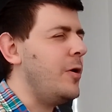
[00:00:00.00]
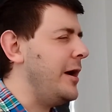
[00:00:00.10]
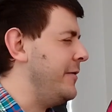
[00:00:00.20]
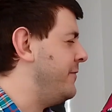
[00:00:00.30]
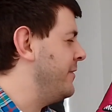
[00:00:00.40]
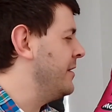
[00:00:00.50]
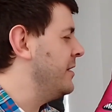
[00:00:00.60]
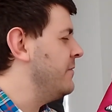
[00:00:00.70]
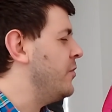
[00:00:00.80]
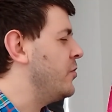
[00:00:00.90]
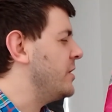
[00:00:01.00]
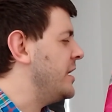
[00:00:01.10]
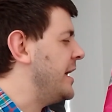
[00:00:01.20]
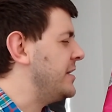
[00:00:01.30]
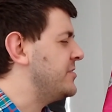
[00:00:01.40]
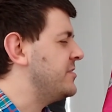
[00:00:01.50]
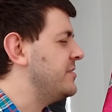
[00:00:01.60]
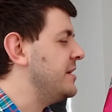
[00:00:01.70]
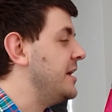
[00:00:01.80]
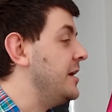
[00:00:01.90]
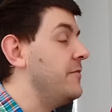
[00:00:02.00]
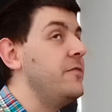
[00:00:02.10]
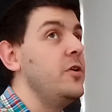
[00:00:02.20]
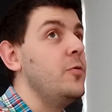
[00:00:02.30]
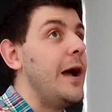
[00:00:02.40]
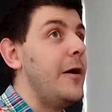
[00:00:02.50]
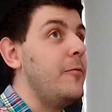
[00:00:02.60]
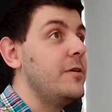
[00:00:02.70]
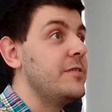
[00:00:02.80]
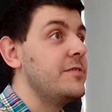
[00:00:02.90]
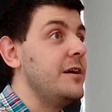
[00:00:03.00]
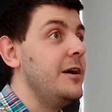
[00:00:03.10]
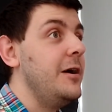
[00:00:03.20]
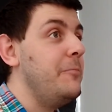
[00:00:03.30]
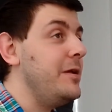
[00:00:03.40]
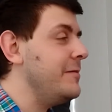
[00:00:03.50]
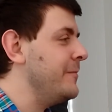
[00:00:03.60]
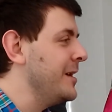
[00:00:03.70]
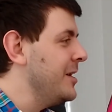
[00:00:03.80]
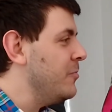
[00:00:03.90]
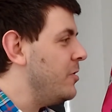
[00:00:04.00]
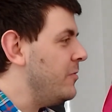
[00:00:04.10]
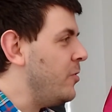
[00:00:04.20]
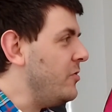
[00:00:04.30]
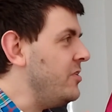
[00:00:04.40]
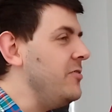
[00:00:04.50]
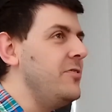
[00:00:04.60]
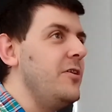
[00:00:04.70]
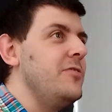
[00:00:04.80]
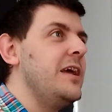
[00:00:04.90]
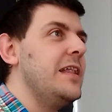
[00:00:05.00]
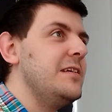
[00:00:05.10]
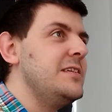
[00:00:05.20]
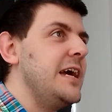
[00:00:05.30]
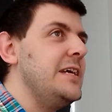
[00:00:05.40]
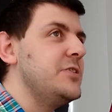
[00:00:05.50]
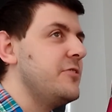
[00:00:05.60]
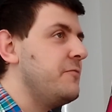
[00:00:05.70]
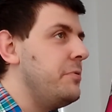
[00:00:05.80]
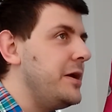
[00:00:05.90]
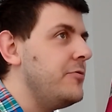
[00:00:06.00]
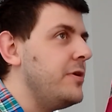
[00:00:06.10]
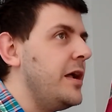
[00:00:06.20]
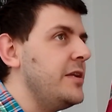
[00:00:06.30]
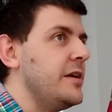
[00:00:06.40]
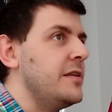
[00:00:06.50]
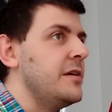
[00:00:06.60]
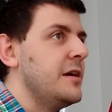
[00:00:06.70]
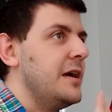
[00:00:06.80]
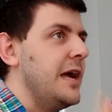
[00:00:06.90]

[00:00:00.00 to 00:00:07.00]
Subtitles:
wife for the next few hours. A bit of what do you do to get the taste of pickled onion